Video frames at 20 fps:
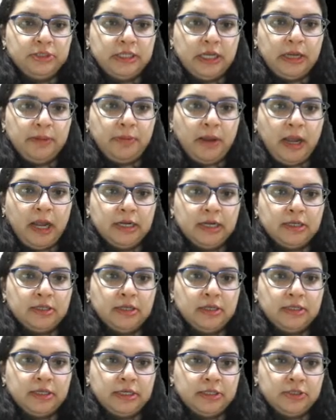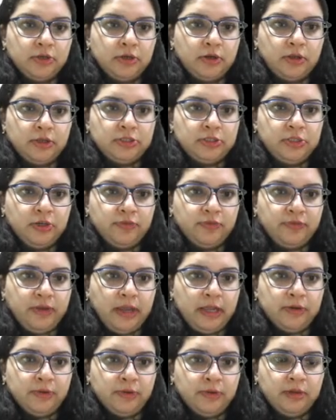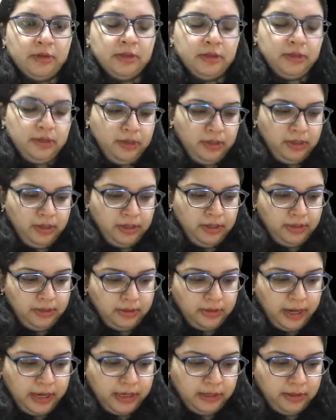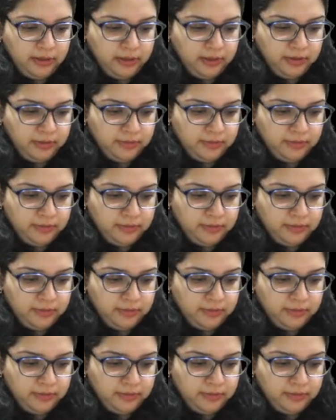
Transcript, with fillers: shaped heart in the tetralogy of Fallot, right?